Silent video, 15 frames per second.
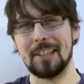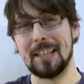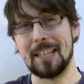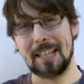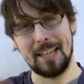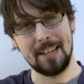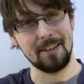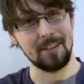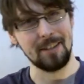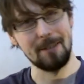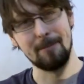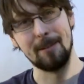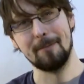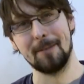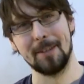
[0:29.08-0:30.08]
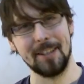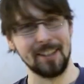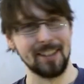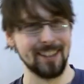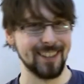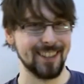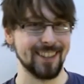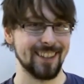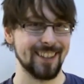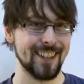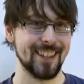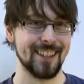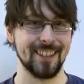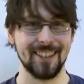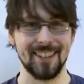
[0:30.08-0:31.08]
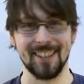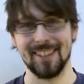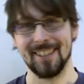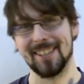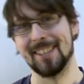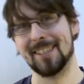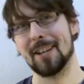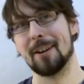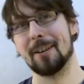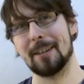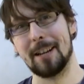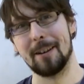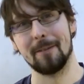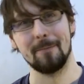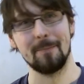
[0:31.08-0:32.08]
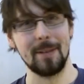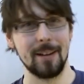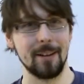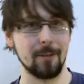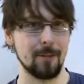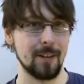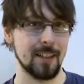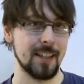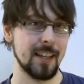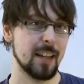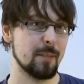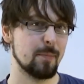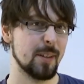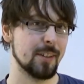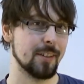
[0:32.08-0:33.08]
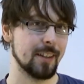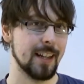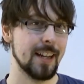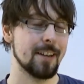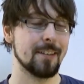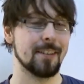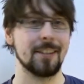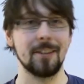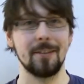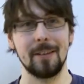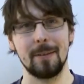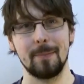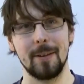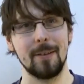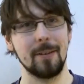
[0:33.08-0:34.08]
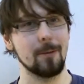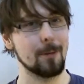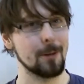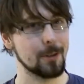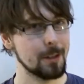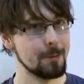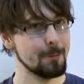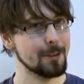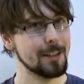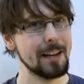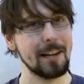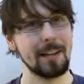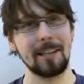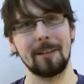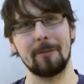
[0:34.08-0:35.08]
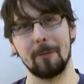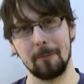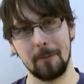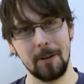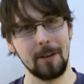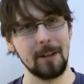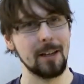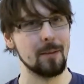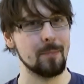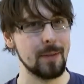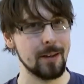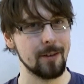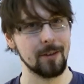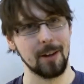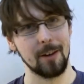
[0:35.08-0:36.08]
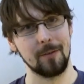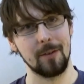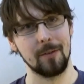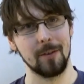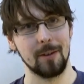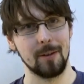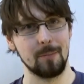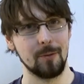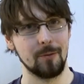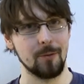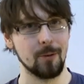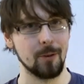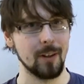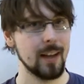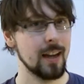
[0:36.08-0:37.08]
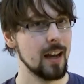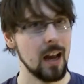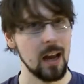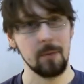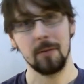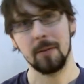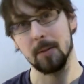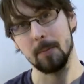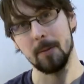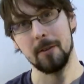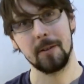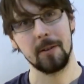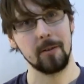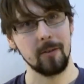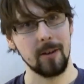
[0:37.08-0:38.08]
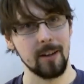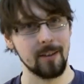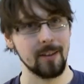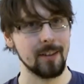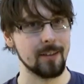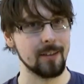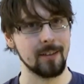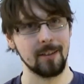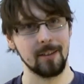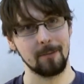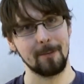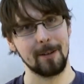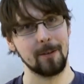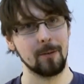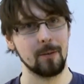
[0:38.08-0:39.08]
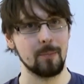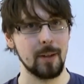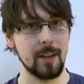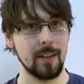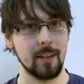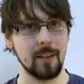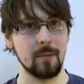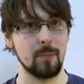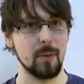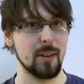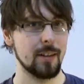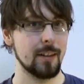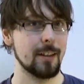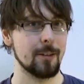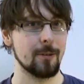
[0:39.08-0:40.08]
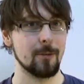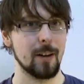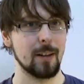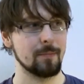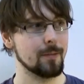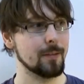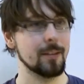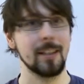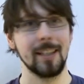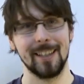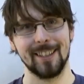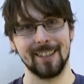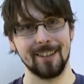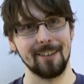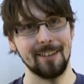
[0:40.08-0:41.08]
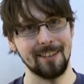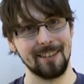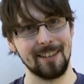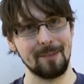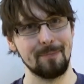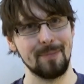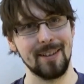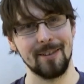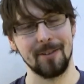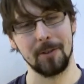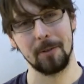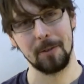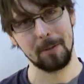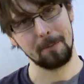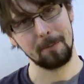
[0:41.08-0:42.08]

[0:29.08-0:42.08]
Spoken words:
Jack here, JB Music and Guitar Lessons. This is Guitar, Gear and Beer, where I take a piece of gear and talk about it while simultaneously reviewing a beer that I've never had before. I'm not sponsored or anything, so this is my own opinion, but you know, I like guitar and I like beer, so it's